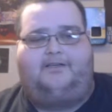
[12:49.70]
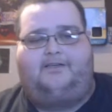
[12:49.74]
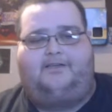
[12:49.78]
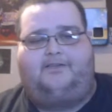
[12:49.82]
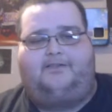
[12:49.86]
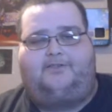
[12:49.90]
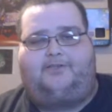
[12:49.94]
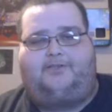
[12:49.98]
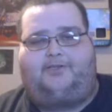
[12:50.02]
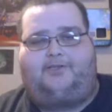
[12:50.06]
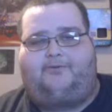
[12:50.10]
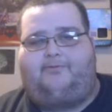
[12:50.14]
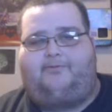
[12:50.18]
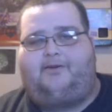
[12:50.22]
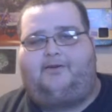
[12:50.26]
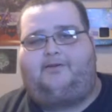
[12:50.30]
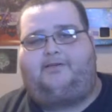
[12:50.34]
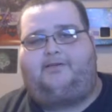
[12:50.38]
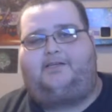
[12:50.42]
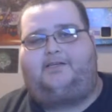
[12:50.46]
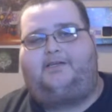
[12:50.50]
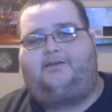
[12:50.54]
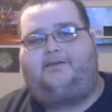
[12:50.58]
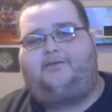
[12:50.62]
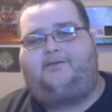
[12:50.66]

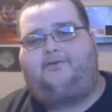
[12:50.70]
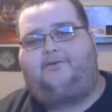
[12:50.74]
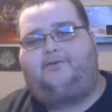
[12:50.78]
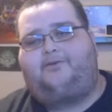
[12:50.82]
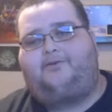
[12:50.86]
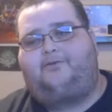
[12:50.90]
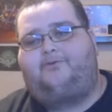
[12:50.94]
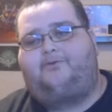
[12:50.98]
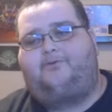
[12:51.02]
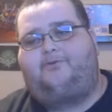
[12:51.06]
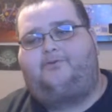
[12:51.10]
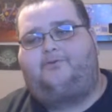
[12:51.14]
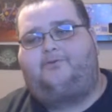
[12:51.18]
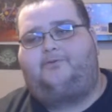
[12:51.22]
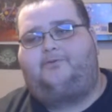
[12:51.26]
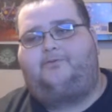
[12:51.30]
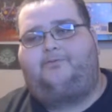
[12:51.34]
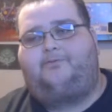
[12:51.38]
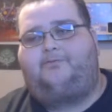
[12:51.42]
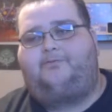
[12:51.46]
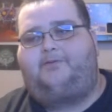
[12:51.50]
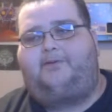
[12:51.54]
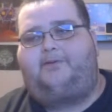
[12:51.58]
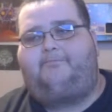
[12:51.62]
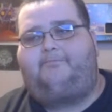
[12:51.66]
drunk who
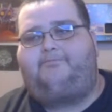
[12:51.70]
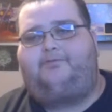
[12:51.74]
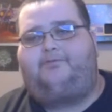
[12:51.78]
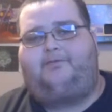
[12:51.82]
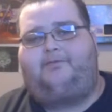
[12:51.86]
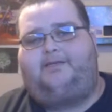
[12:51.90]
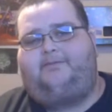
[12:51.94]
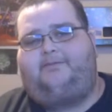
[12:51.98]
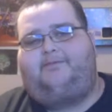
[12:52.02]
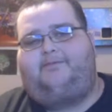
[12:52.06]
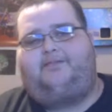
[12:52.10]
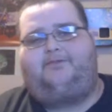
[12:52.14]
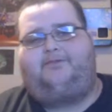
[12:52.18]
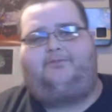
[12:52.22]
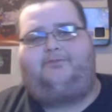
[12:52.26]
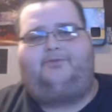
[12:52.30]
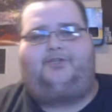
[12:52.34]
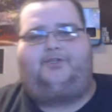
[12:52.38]
pretty much will